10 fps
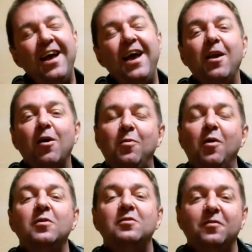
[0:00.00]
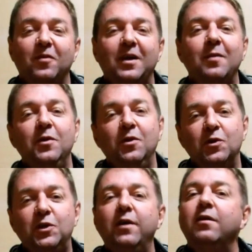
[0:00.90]
And I promise, if I come to your
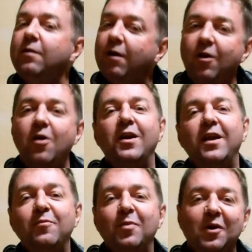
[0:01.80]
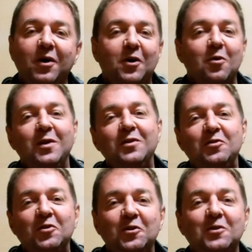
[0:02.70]
channel, I'll only leave polite comments
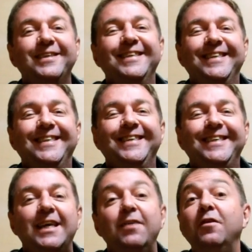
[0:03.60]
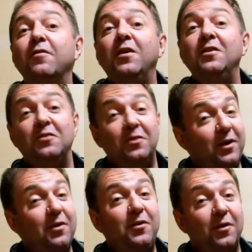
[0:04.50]
too. Even if I
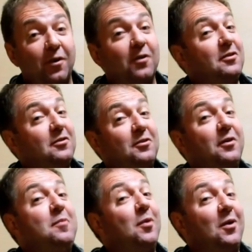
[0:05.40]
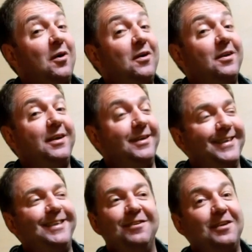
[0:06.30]
disagree with you, I'll disagree politely,
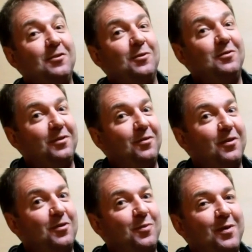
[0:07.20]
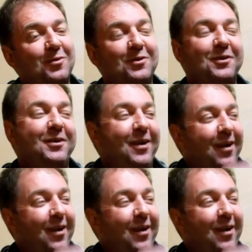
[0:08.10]
because that's what civilized people do.